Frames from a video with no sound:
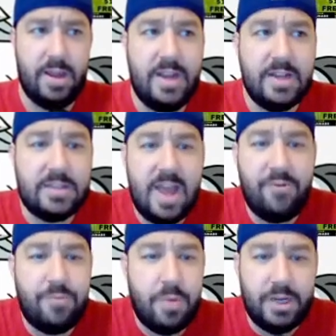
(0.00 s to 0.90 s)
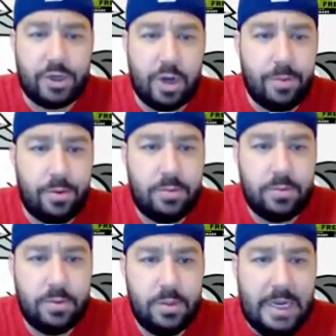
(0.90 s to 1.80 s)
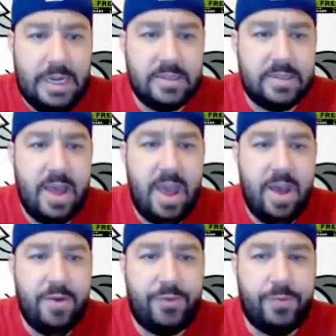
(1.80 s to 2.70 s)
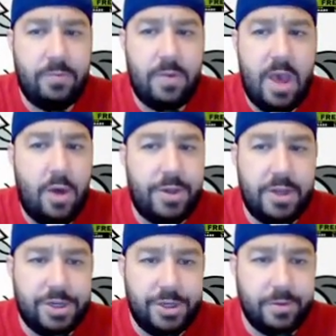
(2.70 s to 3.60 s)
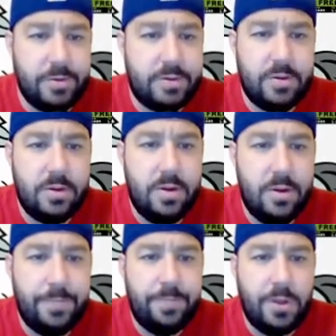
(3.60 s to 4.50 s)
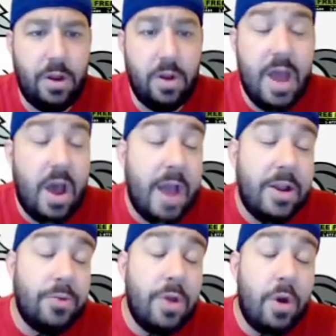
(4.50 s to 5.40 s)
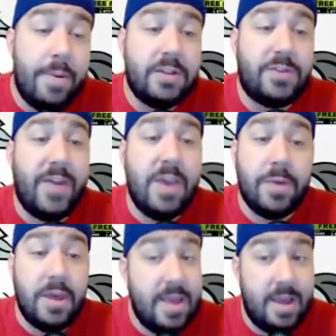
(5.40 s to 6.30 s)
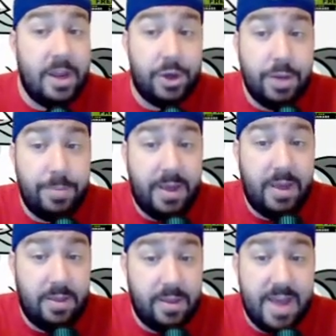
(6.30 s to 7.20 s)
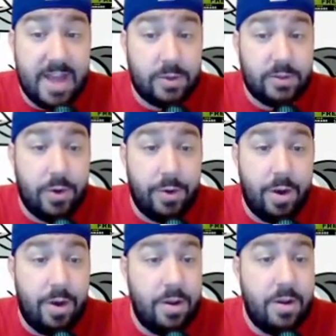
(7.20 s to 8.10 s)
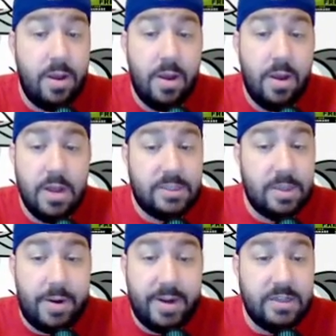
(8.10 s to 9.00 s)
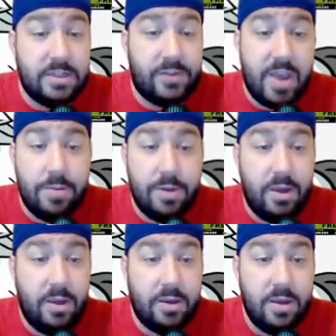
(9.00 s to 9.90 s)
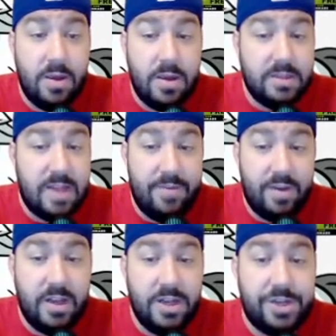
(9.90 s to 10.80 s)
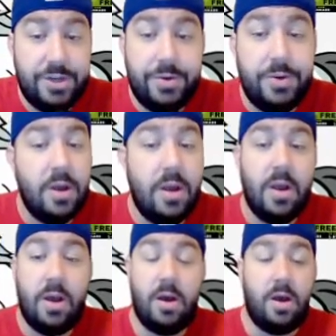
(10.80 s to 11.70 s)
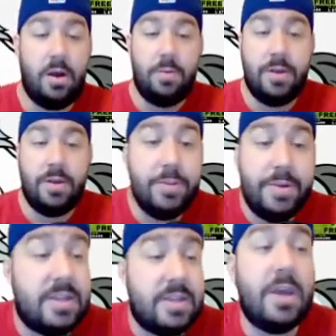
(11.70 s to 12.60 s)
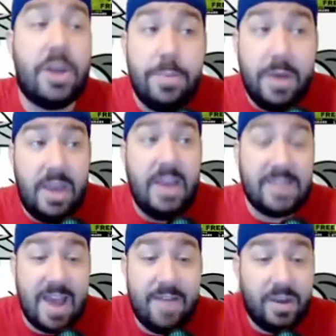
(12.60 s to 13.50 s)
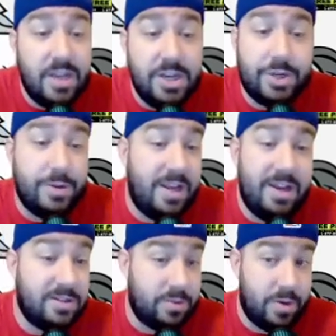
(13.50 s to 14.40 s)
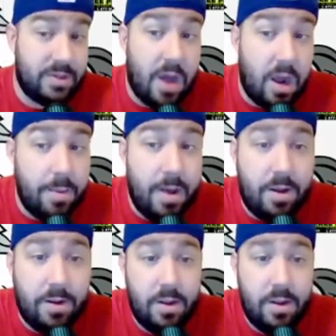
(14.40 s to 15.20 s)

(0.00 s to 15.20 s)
doesn't have money trouble. He doesn't have health issues. Now I don't know about his family, and it could be that that's what's going on. Somebody in his family is having an issue. It could be It could be he's having an issue that he doesn't want to talk about.